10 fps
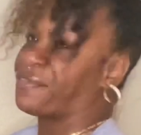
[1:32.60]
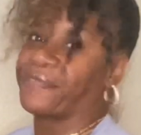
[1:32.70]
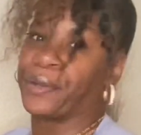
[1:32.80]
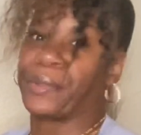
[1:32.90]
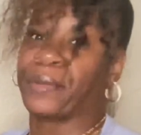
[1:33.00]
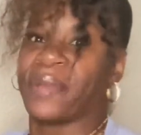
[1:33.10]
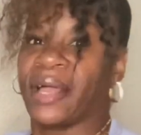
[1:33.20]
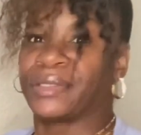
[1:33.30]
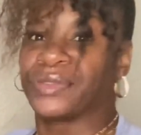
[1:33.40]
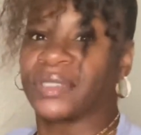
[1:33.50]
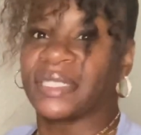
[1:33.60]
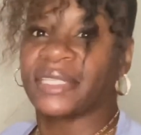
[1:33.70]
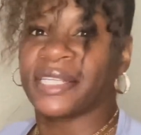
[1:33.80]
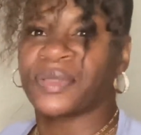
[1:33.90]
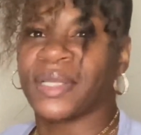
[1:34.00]
firmer boundaries.
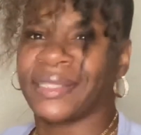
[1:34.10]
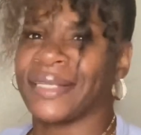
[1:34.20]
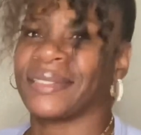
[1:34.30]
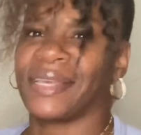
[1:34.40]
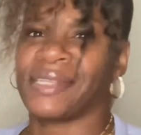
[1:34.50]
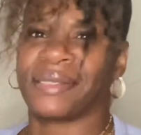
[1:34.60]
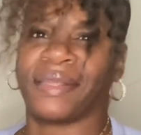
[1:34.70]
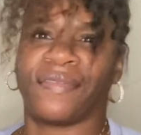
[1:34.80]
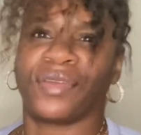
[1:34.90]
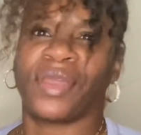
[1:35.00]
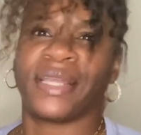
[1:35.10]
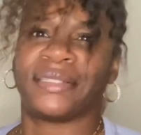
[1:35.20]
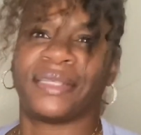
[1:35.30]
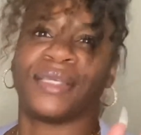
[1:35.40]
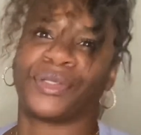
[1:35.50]
That's what that says. If you can't
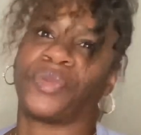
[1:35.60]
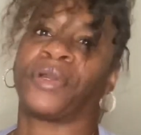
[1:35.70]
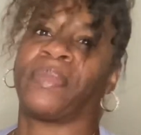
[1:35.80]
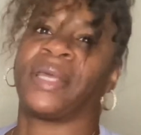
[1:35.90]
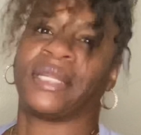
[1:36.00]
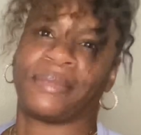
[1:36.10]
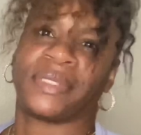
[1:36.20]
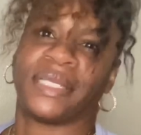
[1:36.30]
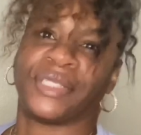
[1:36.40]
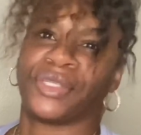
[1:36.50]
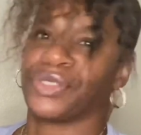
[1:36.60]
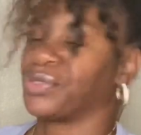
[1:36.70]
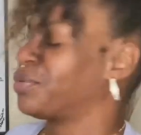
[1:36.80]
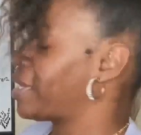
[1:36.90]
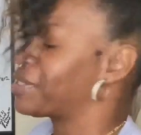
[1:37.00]
see it, don't worry about it. I'm telling you the
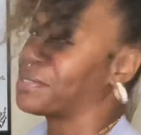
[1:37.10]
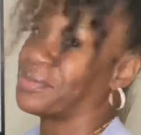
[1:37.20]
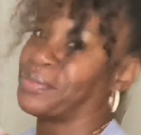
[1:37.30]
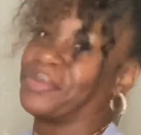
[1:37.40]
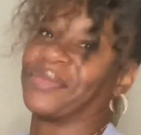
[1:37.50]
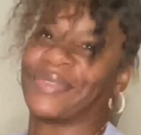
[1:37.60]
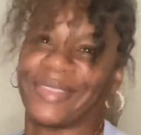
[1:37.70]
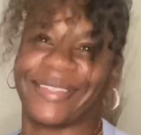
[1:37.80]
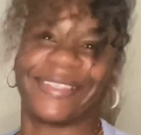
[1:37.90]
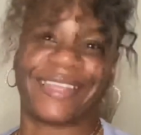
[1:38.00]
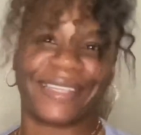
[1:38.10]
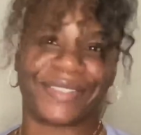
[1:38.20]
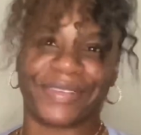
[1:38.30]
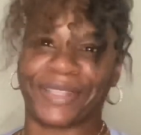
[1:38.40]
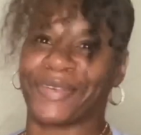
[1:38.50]
truth. That's that's
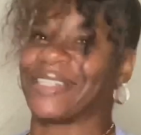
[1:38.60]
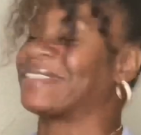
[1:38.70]
really what it